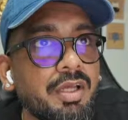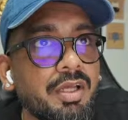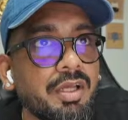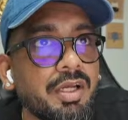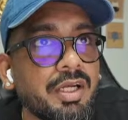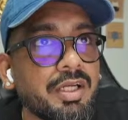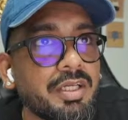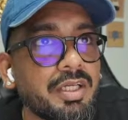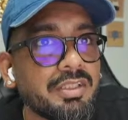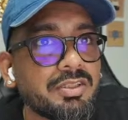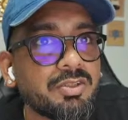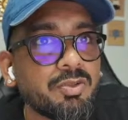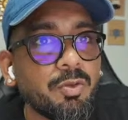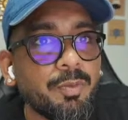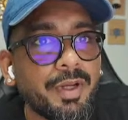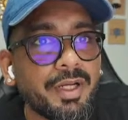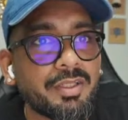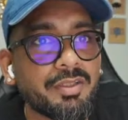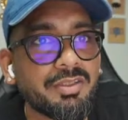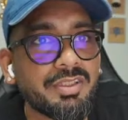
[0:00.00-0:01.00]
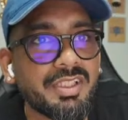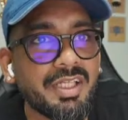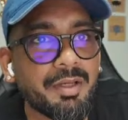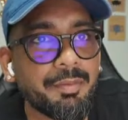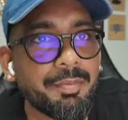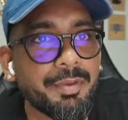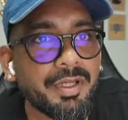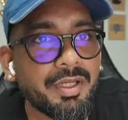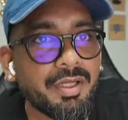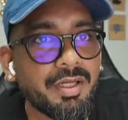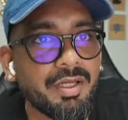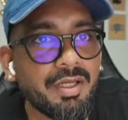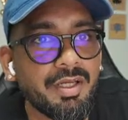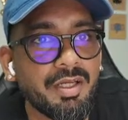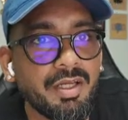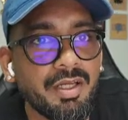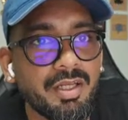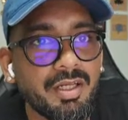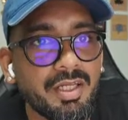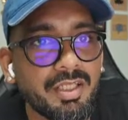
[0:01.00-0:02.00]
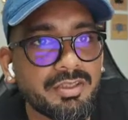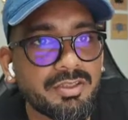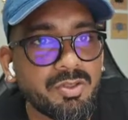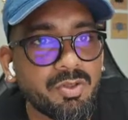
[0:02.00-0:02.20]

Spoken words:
Right? Let's go back to the epic. Let's